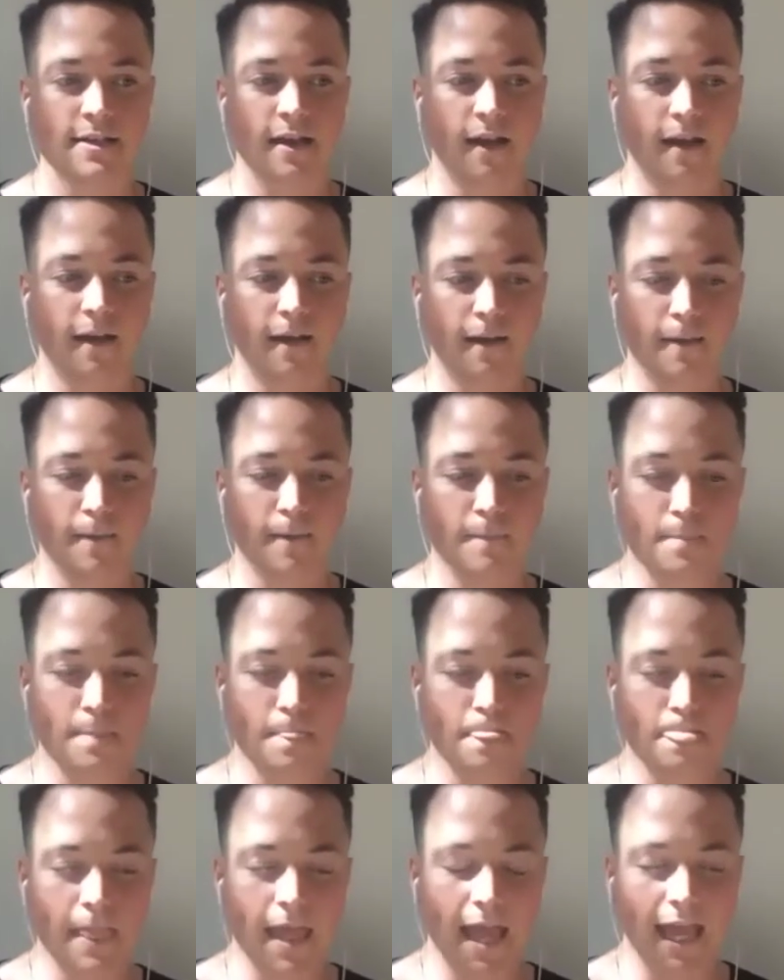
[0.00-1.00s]

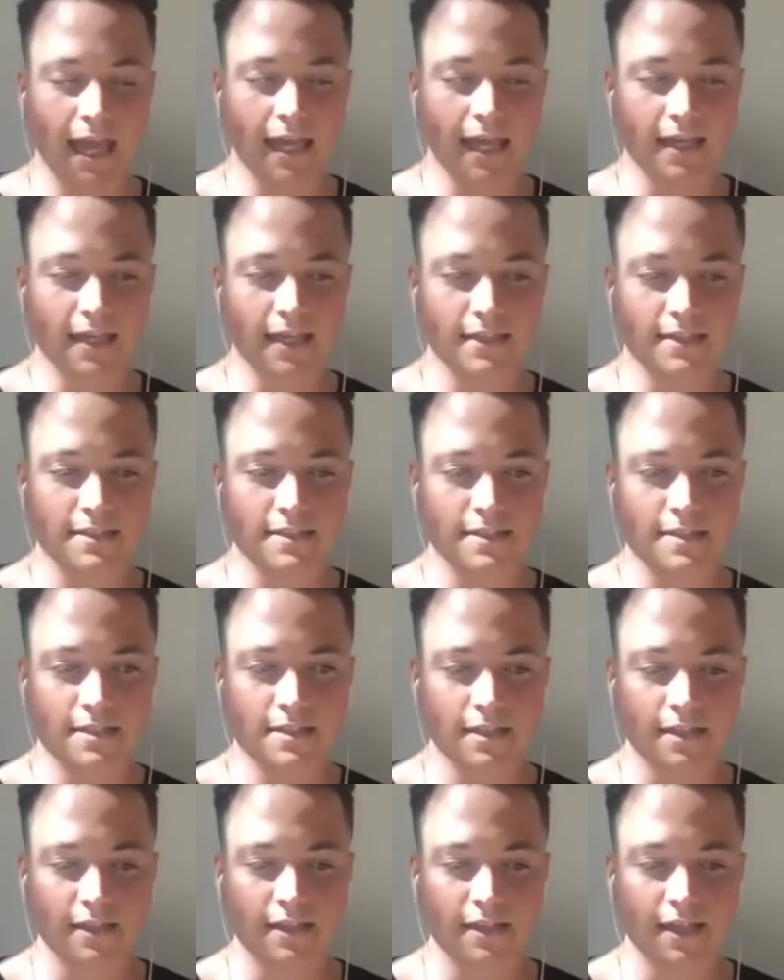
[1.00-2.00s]
And
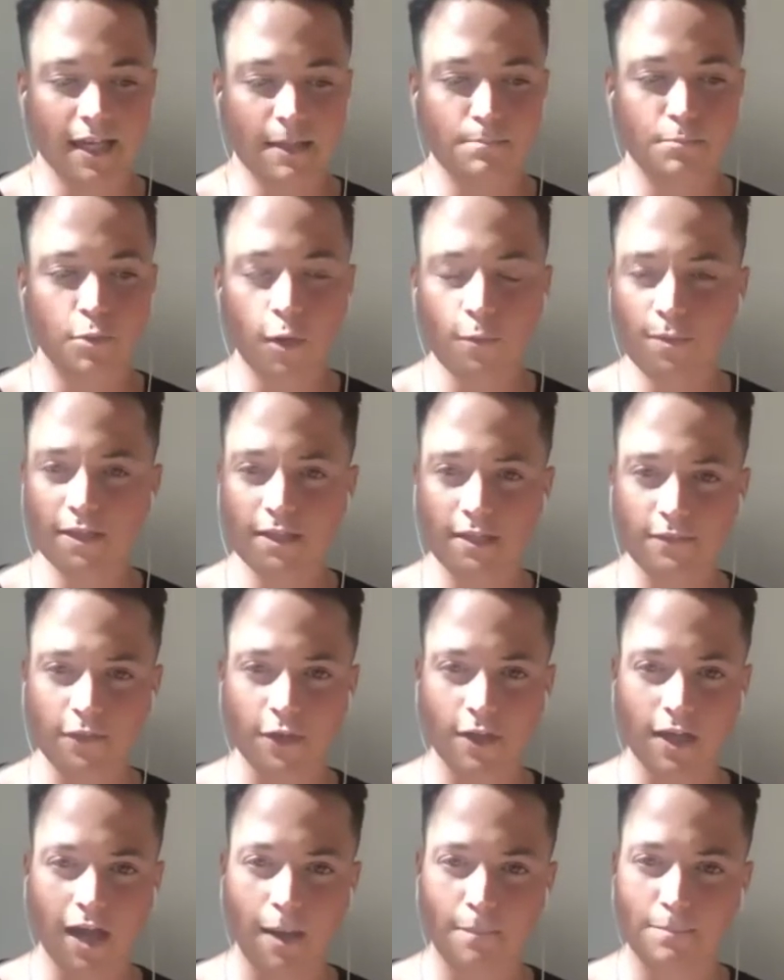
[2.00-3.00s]
it put me in a
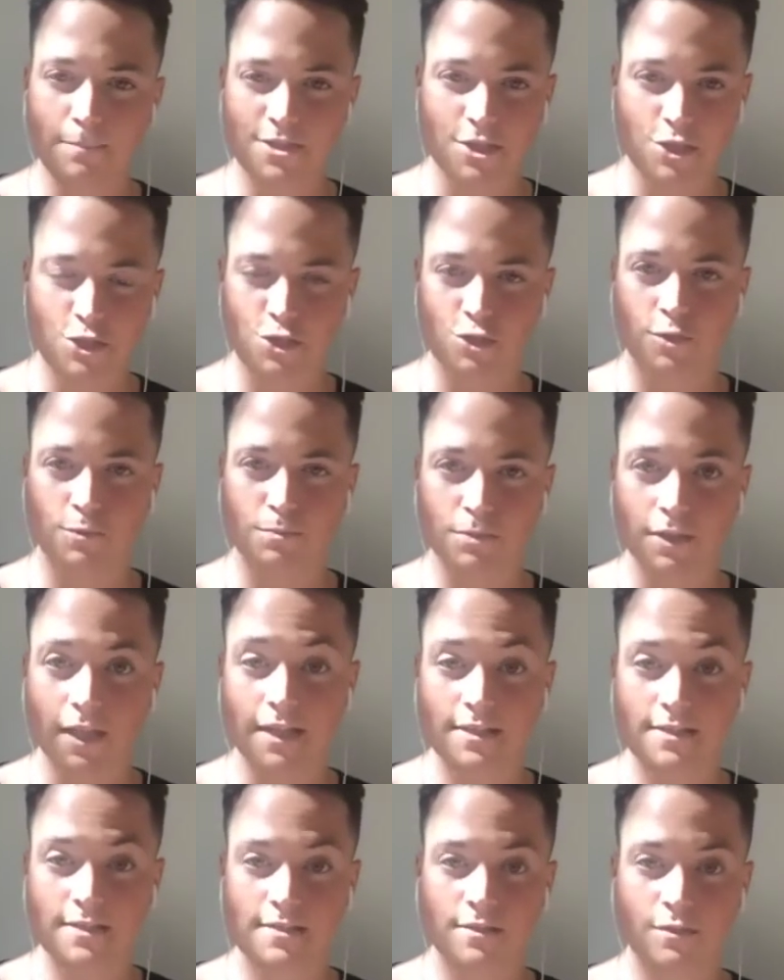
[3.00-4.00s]
very oppositional
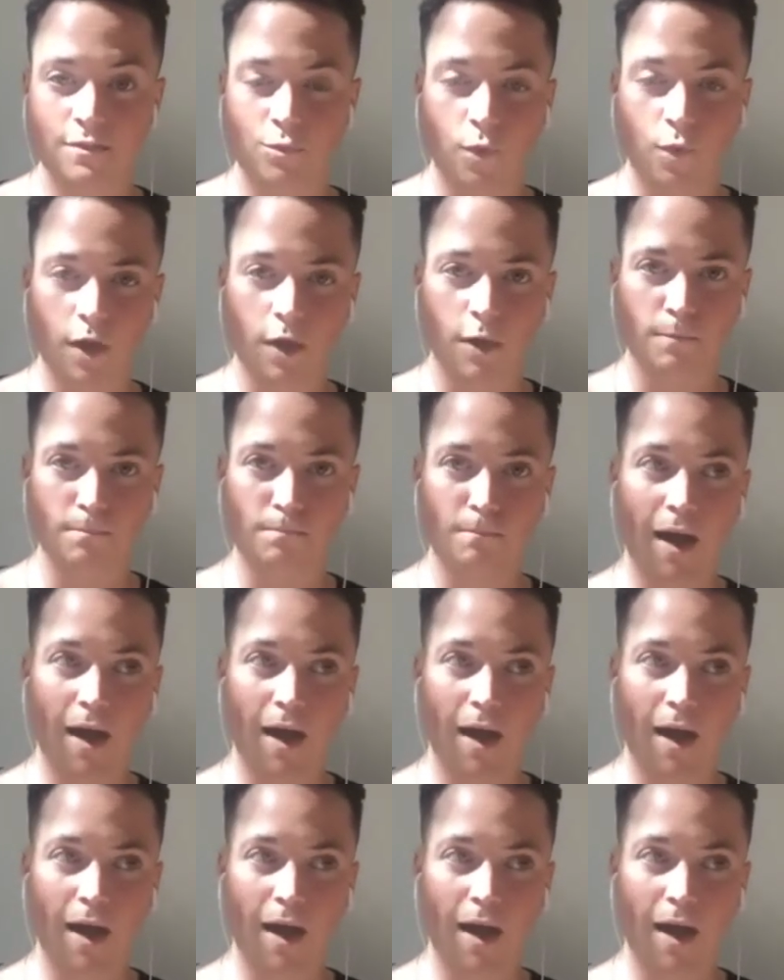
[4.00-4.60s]
place where